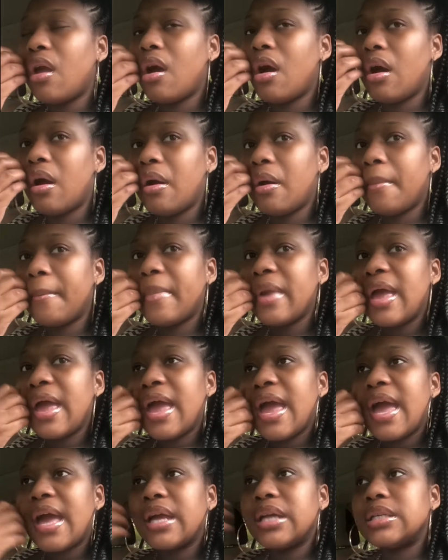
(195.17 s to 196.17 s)
And
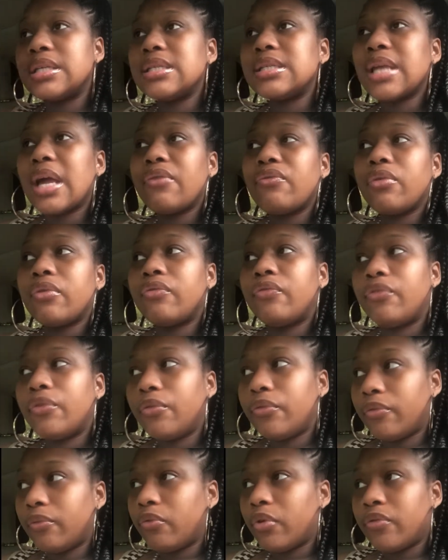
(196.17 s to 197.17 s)
just like
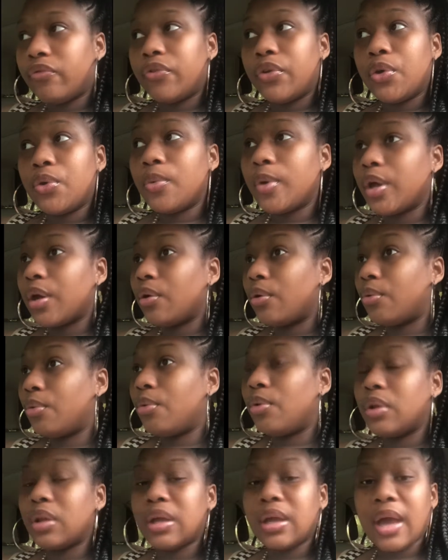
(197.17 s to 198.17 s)
reviewing,
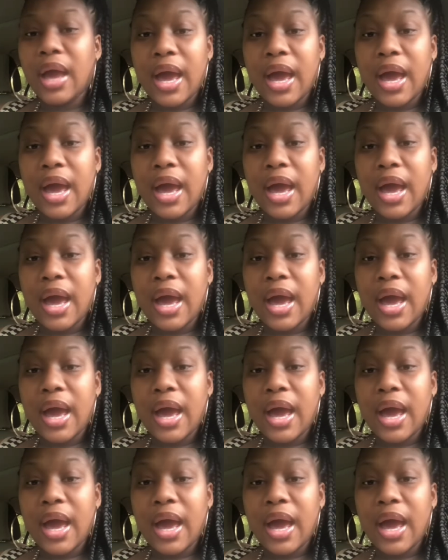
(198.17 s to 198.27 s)
Googling,